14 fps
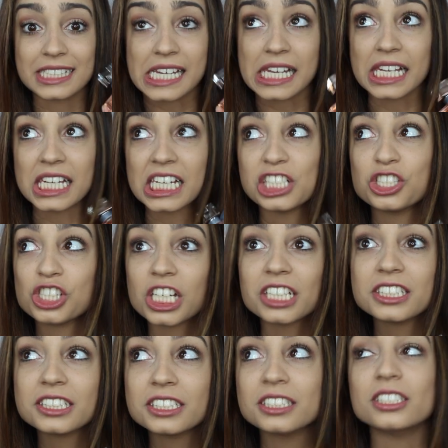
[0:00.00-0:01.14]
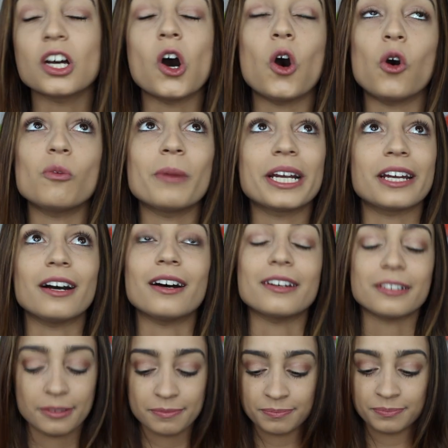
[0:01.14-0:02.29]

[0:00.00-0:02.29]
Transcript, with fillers: delicious. Oh my God.